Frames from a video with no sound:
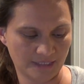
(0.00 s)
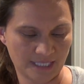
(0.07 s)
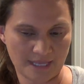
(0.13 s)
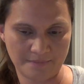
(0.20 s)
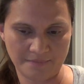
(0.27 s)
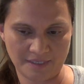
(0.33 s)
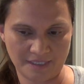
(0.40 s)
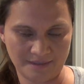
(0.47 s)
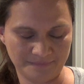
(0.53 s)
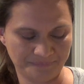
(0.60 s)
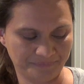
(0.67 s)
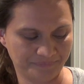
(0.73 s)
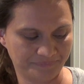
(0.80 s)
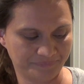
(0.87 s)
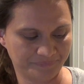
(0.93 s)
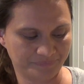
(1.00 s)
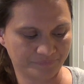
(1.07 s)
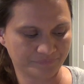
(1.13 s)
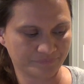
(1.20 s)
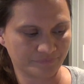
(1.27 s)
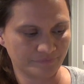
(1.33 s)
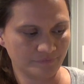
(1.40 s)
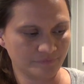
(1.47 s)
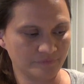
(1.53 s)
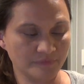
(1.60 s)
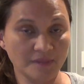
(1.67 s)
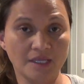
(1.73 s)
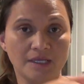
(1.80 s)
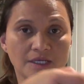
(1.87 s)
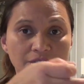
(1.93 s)
Let me
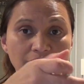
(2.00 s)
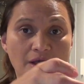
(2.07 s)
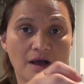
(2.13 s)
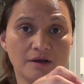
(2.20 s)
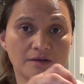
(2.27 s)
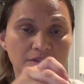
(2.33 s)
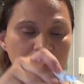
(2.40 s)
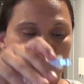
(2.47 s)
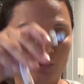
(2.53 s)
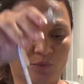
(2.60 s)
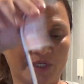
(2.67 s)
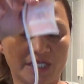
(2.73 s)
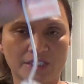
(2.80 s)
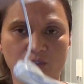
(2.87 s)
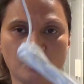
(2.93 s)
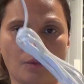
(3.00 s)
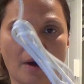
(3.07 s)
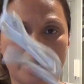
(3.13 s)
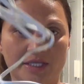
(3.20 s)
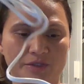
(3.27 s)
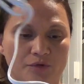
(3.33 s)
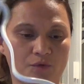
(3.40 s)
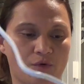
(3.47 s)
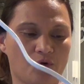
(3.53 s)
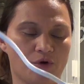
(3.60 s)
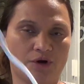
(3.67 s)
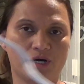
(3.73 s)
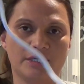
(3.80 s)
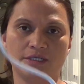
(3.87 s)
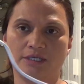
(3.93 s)
toggle switch, white
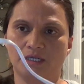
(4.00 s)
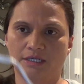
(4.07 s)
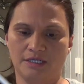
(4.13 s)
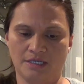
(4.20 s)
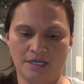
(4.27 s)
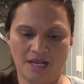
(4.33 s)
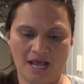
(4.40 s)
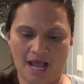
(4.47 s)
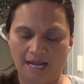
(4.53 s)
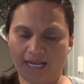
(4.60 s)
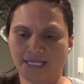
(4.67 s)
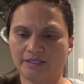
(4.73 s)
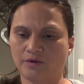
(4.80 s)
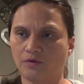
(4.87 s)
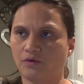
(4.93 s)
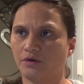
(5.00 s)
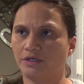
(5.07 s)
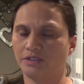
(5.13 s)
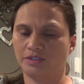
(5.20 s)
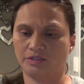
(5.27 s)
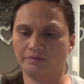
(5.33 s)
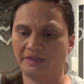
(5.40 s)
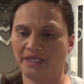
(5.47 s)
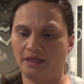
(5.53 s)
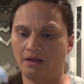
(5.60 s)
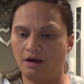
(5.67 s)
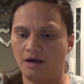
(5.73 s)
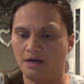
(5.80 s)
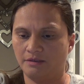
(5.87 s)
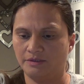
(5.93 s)
cord. I like the cords to be
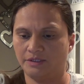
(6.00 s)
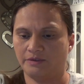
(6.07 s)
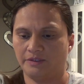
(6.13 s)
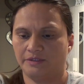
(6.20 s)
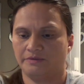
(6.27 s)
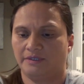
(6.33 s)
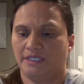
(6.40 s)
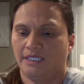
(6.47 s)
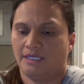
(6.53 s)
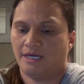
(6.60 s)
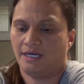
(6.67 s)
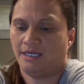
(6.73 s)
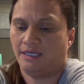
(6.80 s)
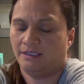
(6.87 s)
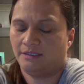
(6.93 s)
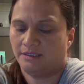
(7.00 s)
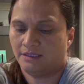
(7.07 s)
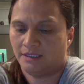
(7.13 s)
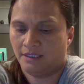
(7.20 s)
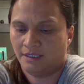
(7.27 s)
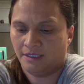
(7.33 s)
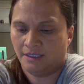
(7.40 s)
long, so it's really nice.